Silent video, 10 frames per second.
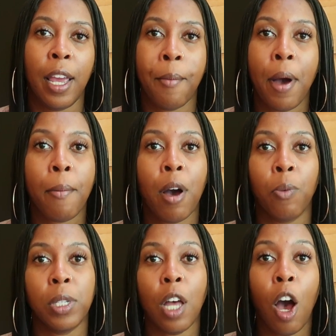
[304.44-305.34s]
And my mom
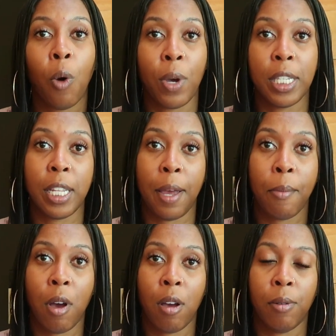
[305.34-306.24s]
was always that
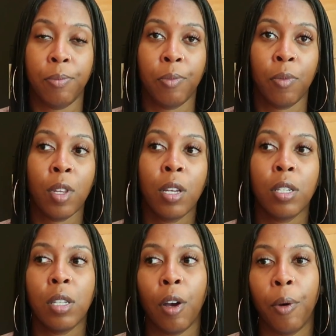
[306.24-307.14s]
mom.
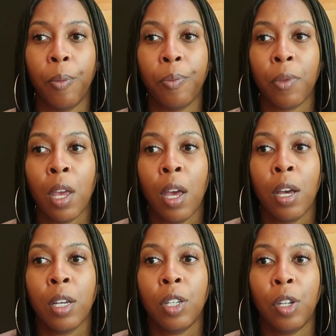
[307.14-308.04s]
So,
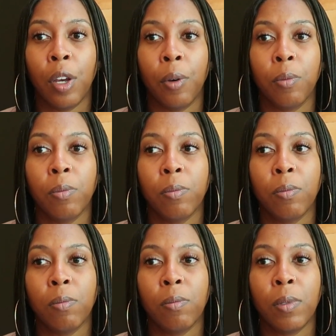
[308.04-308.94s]
you know,
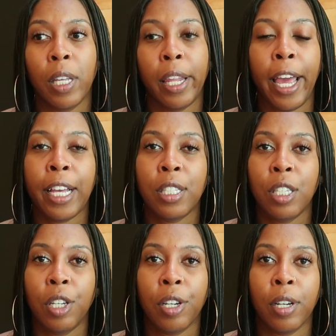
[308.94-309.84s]
the last
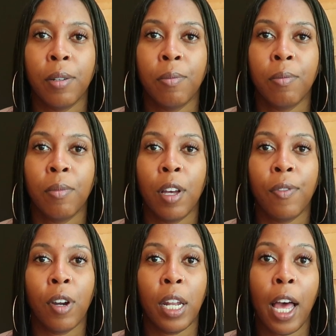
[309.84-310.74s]
year
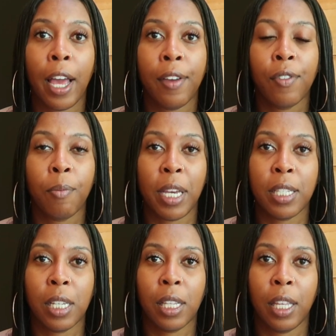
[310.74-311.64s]
of her life,
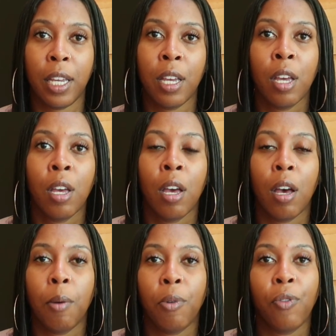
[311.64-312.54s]
basically,
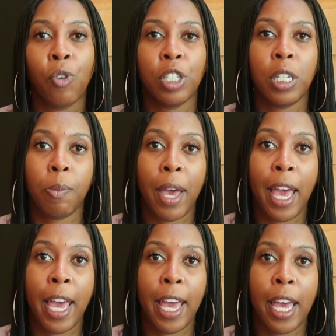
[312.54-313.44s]
before she
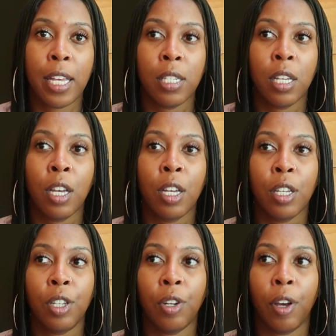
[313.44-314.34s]
passed,
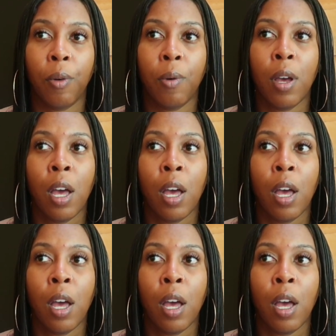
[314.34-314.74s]
you know,